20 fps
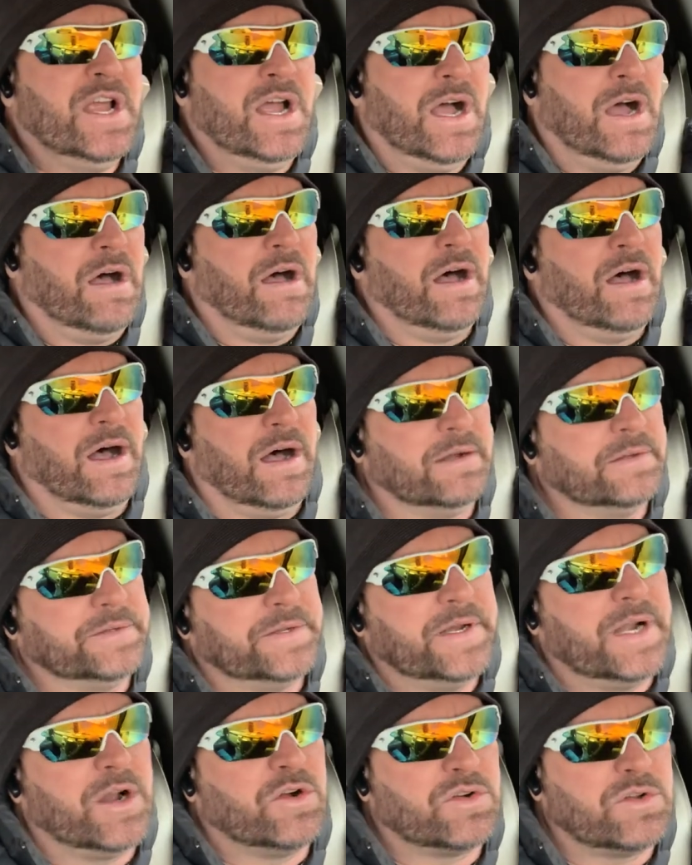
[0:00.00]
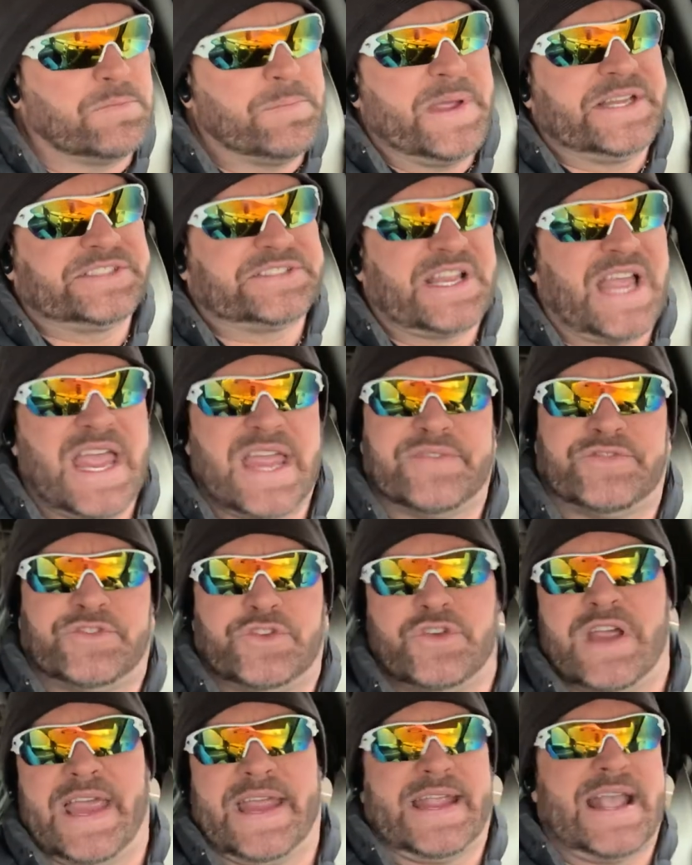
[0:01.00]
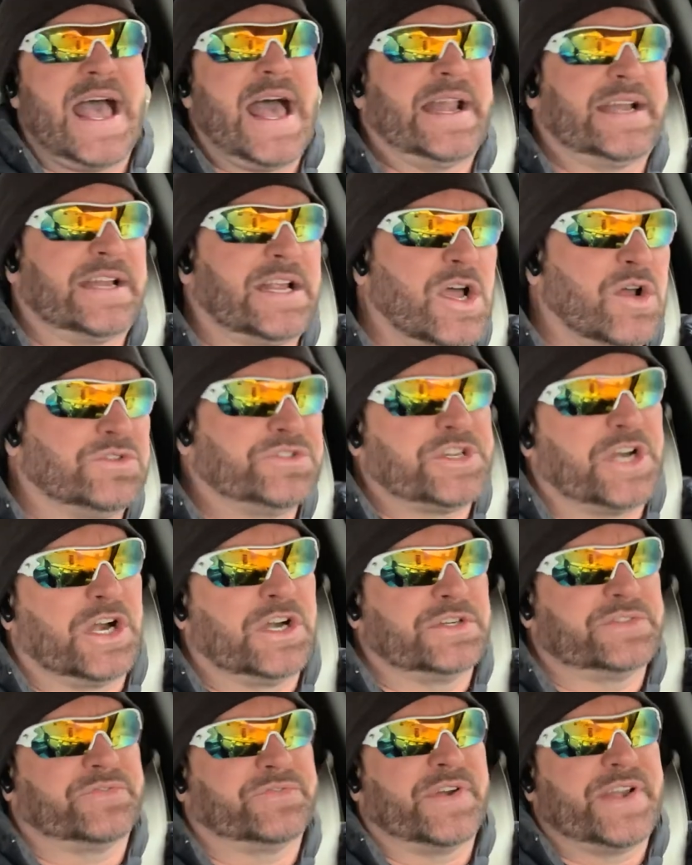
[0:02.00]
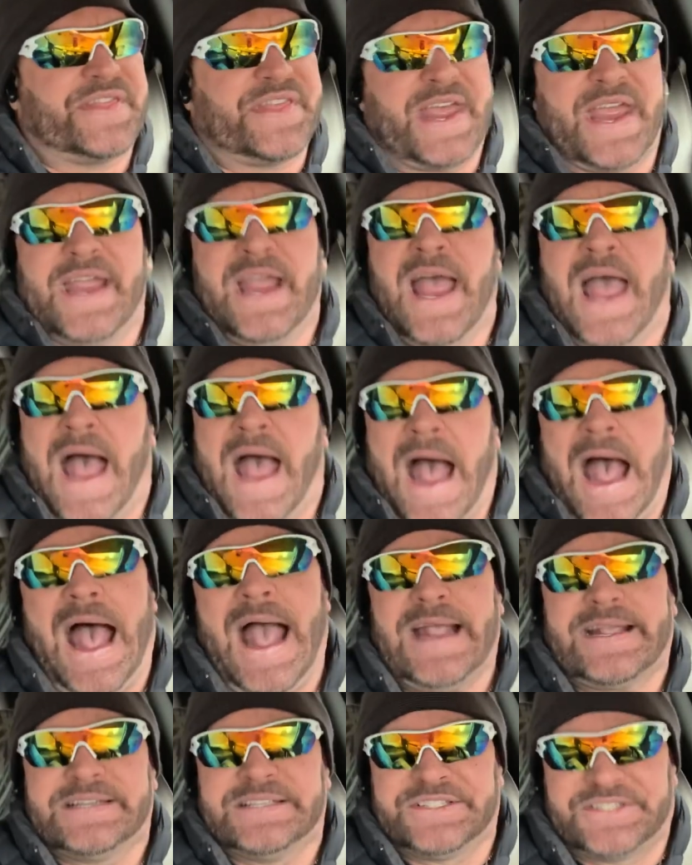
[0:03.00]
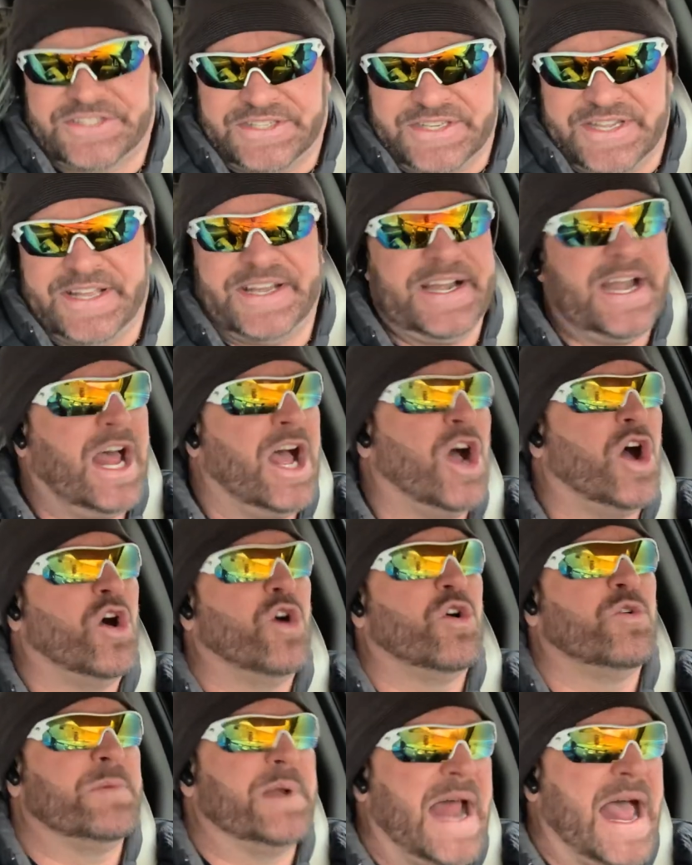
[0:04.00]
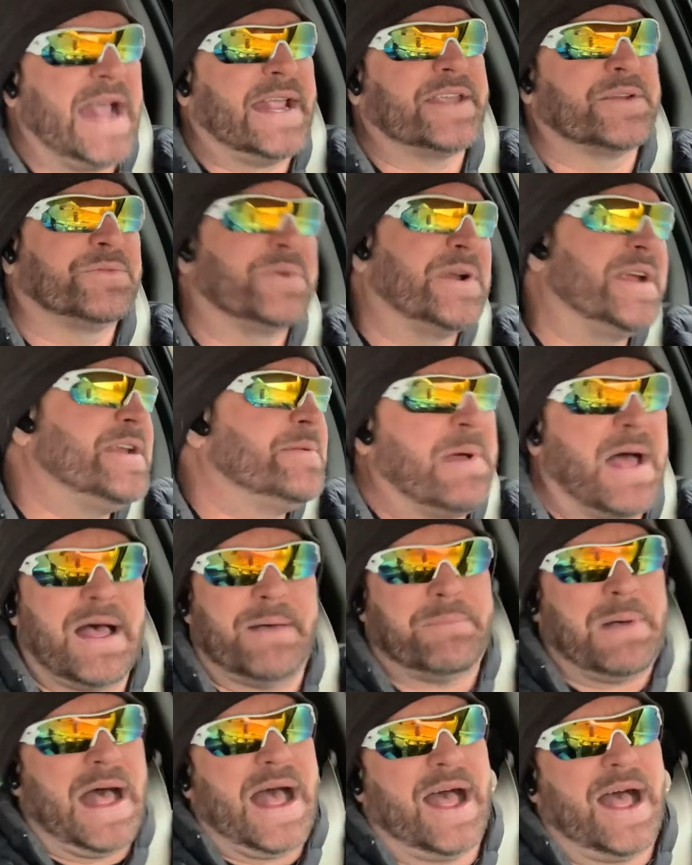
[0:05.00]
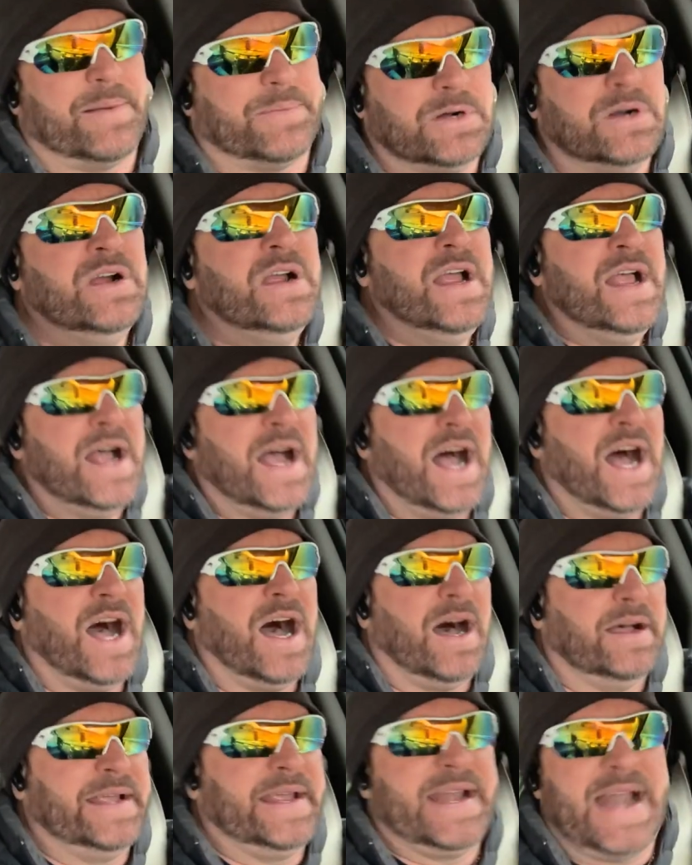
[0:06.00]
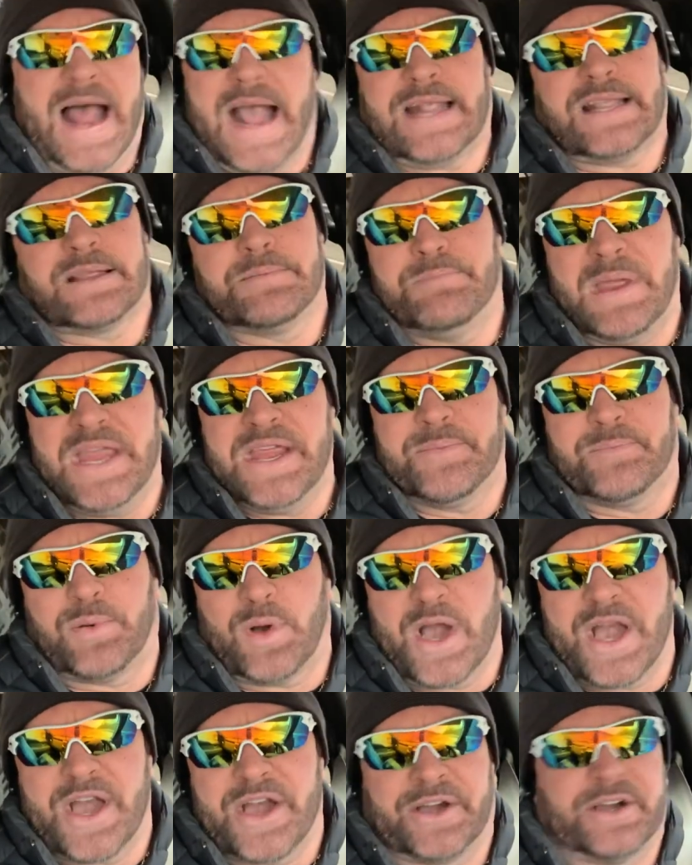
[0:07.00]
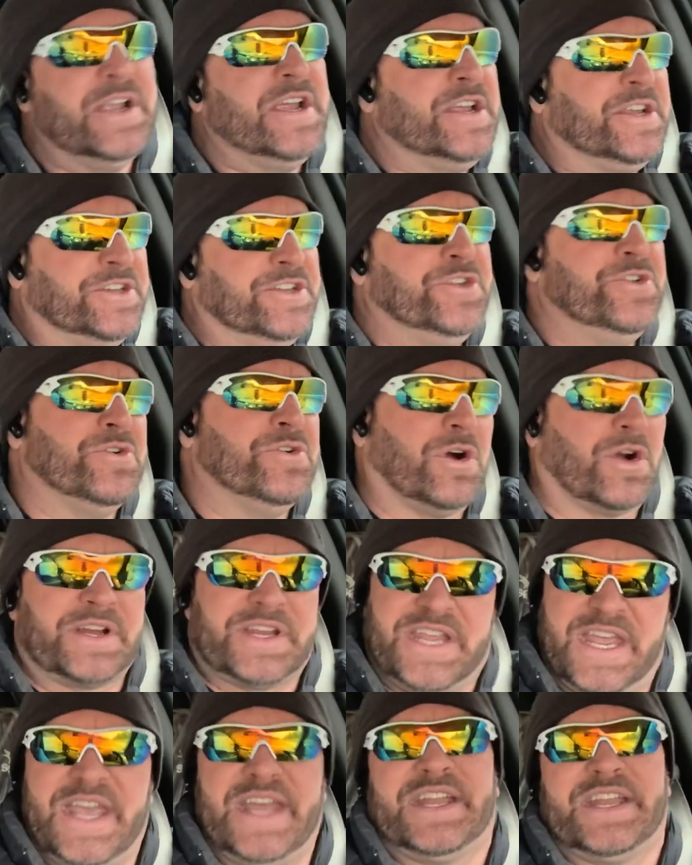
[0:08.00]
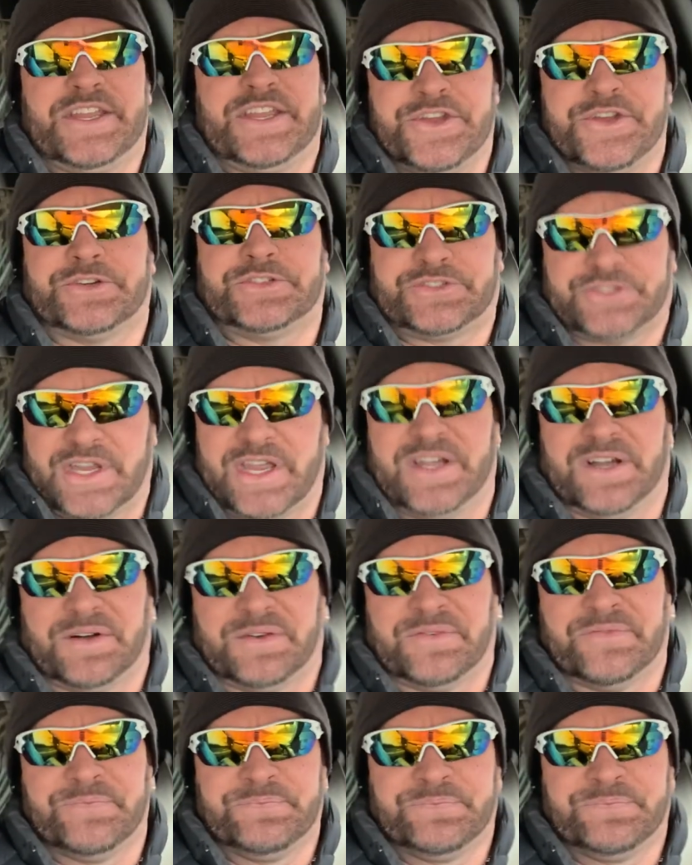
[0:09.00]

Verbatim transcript: uh, you know, to be saved. You ain't got to go to church for anything. I can sit at home and I can read my Bible uh, and I can be in prayer. You are kidding yourself.